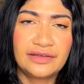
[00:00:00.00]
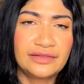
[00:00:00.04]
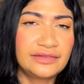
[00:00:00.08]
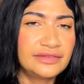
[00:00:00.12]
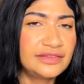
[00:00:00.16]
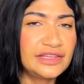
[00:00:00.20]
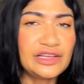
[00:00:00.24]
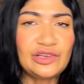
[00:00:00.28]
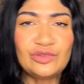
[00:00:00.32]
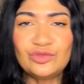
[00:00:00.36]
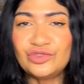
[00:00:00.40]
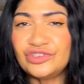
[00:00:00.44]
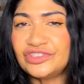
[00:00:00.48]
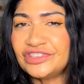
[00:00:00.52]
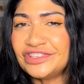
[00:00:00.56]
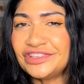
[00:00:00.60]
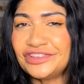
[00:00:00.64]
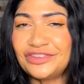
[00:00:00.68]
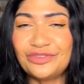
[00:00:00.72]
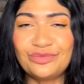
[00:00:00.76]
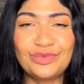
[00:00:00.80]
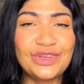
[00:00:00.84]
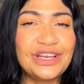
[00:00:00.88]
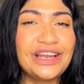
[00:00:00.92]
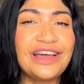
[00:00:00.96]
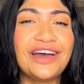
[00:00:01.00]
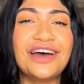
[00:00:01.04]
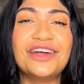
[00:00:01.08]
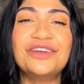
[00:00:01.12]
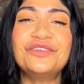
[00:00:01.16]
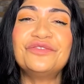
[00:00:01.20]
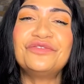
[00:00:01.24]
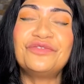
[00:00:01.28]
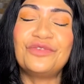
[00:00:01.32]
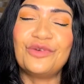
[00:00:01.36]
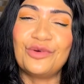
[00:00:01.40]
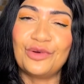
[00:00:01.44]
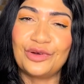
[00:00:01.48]
Solutions will
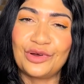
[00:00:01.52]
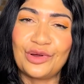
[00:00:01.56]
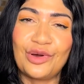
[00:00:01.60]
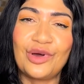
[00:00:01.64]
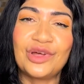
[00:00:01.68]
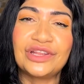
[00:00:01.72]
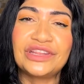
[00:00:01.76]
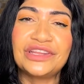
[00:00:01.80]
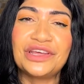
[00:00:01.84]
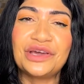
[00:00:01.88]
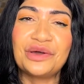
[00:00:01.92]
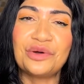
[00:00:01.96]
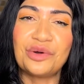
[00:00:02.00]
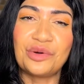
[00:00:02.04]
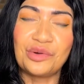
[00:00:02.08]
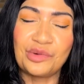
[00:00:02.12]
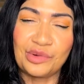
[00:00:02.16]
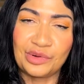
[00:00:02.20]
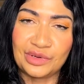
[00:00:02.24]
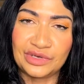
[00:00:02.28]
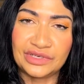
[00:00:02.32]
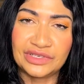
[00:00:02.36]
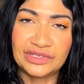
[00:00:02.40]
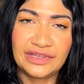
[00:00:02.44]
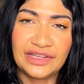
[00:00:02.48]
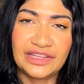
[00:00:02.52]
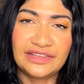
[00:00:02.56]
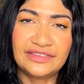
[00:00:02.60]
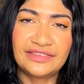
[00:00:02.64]
unfold on their own.